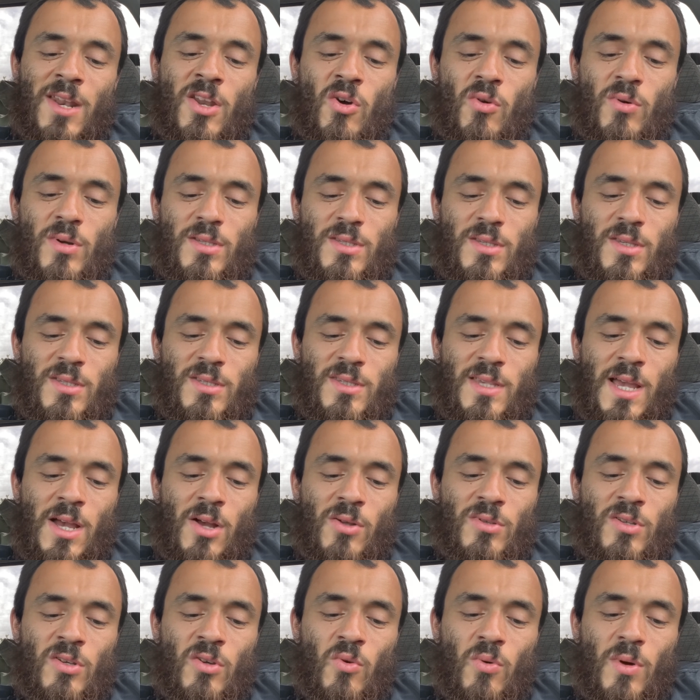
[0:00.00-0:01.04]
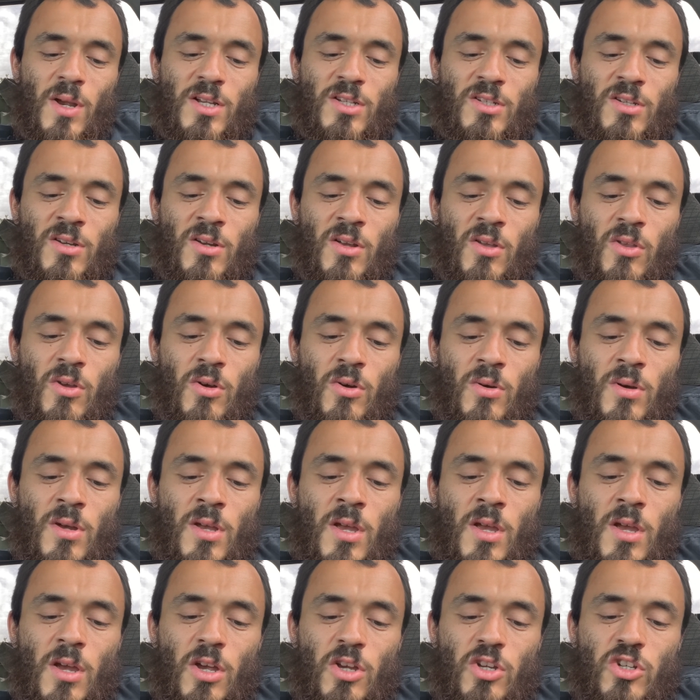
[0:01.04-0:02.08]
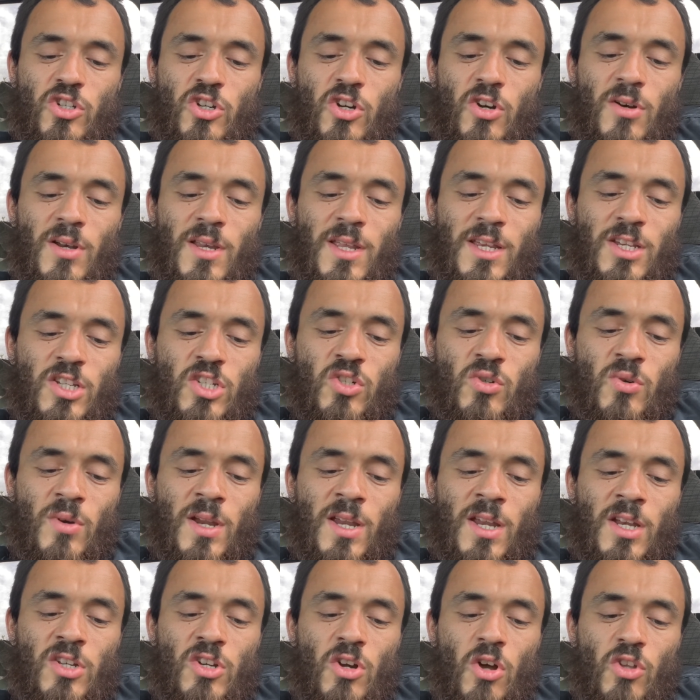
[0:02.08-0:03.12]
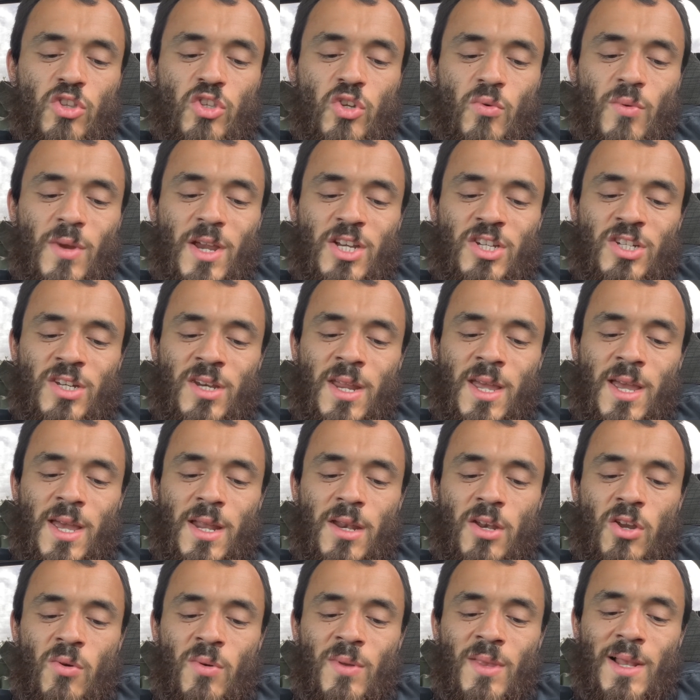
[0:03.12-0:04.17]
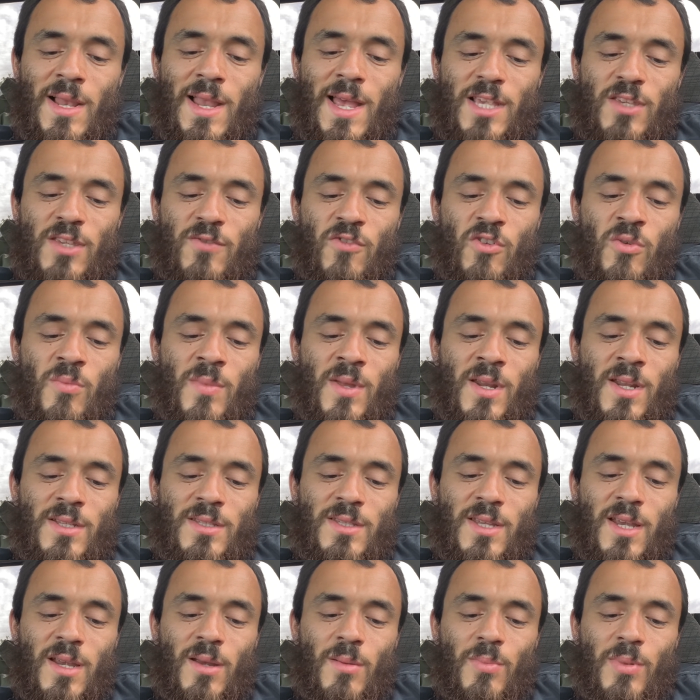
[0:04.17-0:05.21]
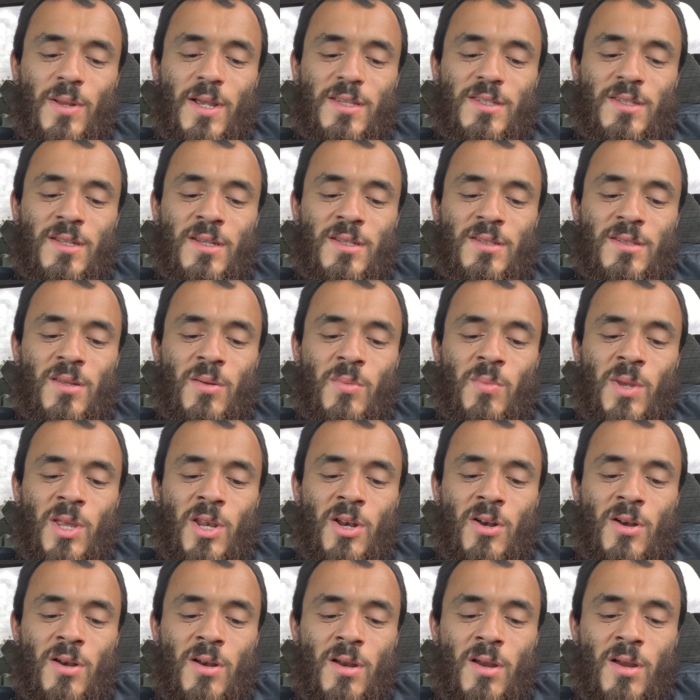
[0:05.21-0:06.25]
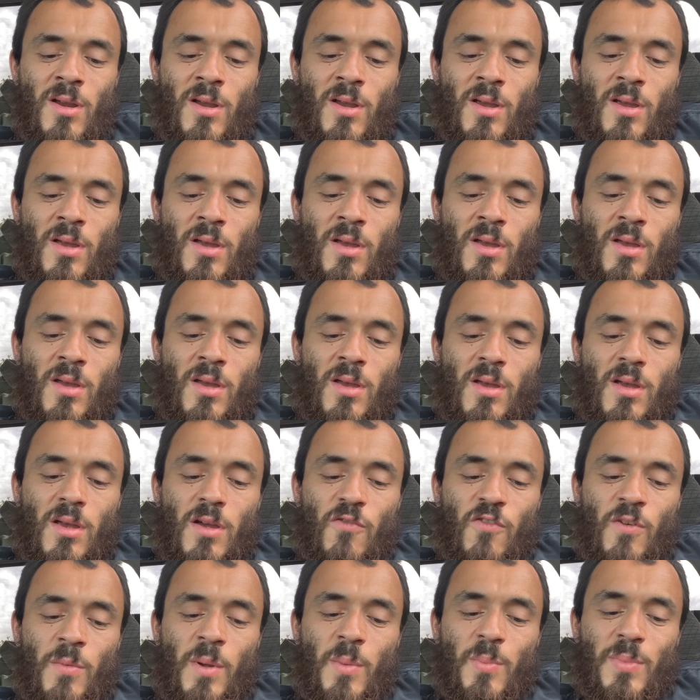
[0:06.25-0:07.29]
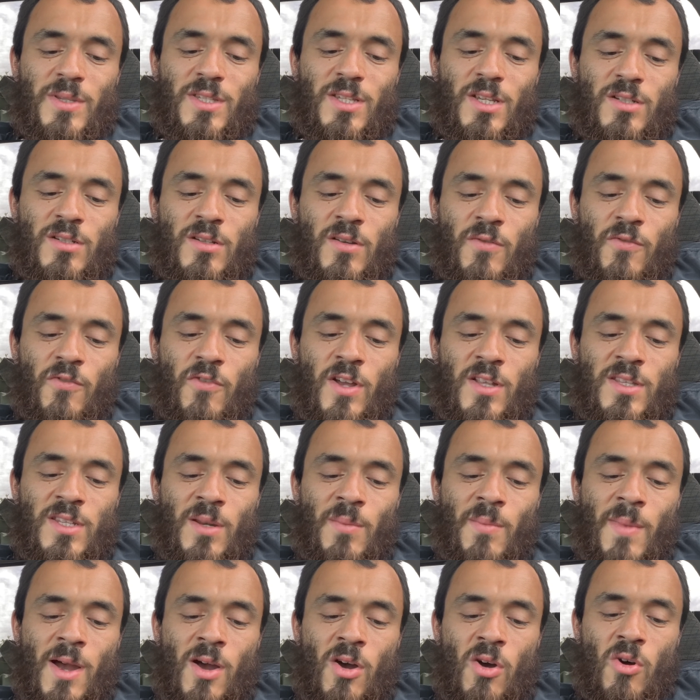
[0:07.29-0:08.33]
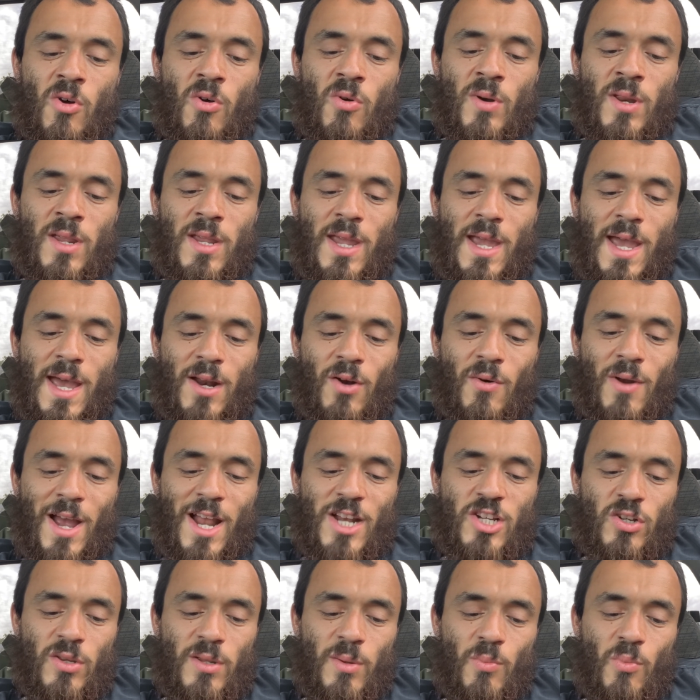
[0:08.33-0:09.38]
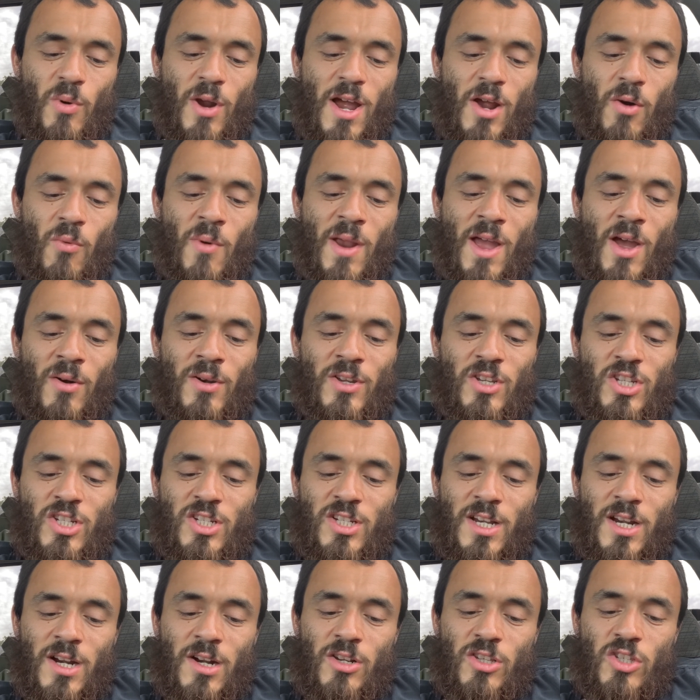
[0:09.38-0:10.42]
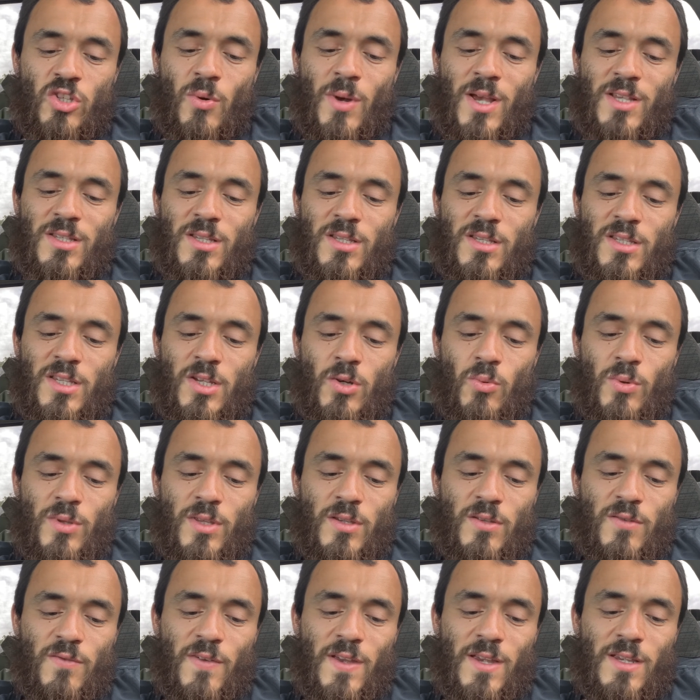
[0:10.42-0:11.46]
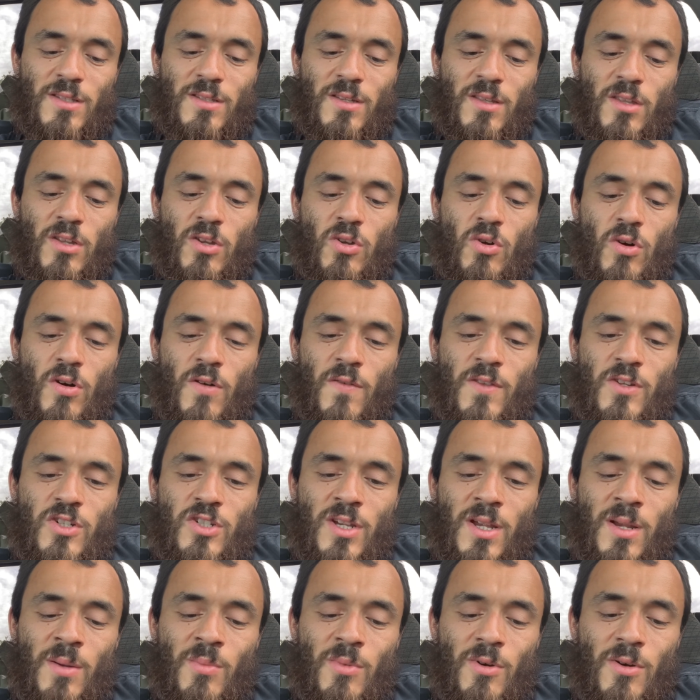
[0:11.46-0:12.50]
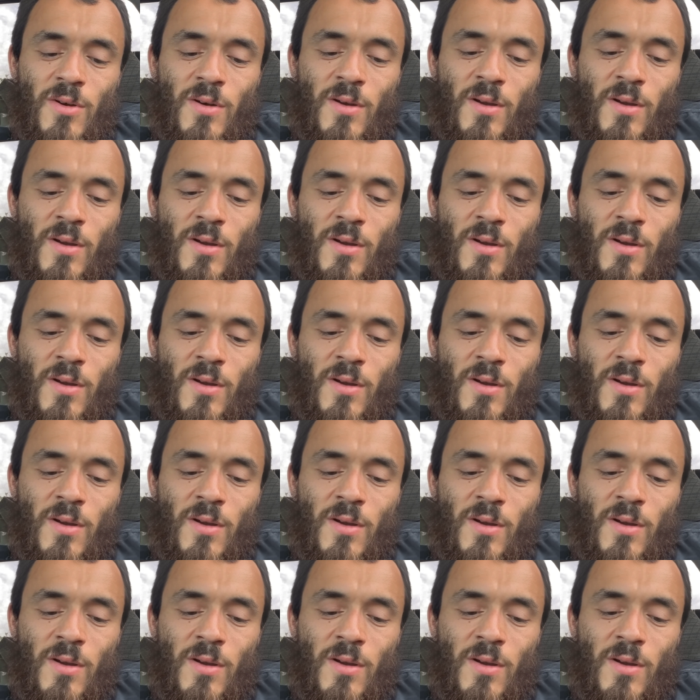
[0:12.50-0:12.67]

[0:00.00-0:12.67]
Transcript: noticed the sounds in question, although assuredly a strange alteration had during the last few minutes taken place in his demeanor. From a position fronting my own, he had gradually brought round his chair so as to sit with his face to the door of the chamber